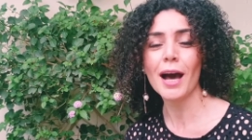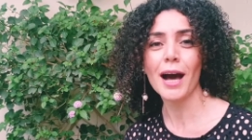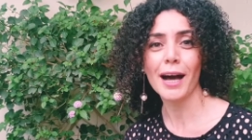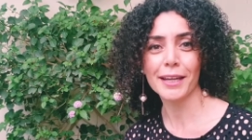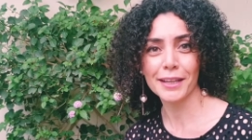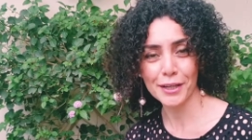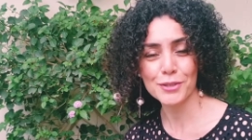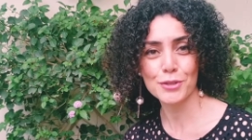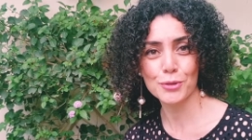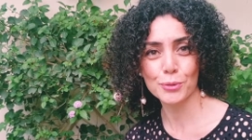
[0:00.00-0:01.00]
I
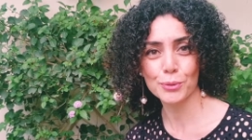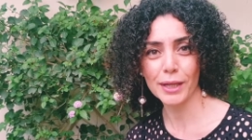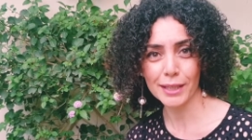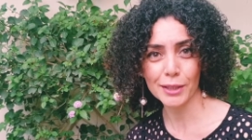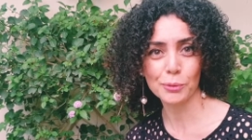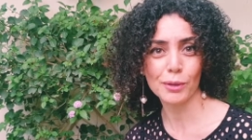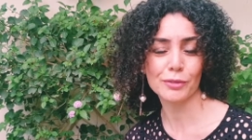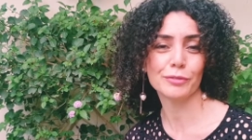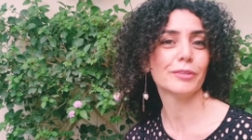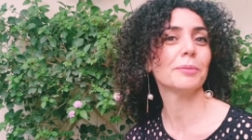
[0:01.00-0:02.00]
encourage you to attend
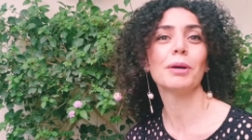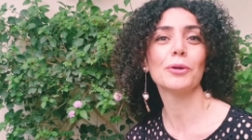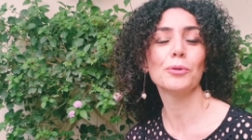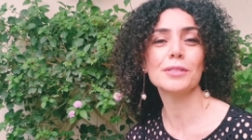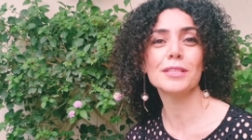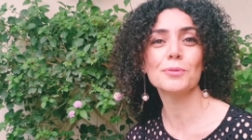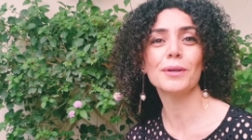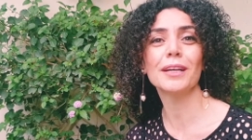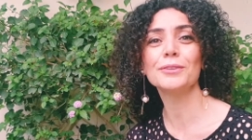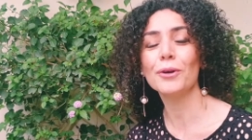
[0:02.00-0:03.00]
one of my courses
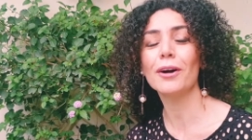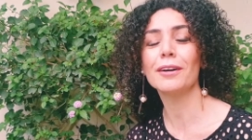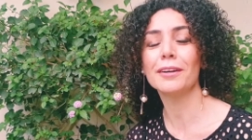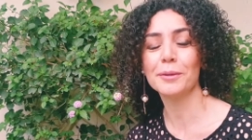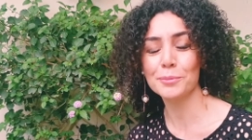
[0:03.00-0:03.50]
where I talk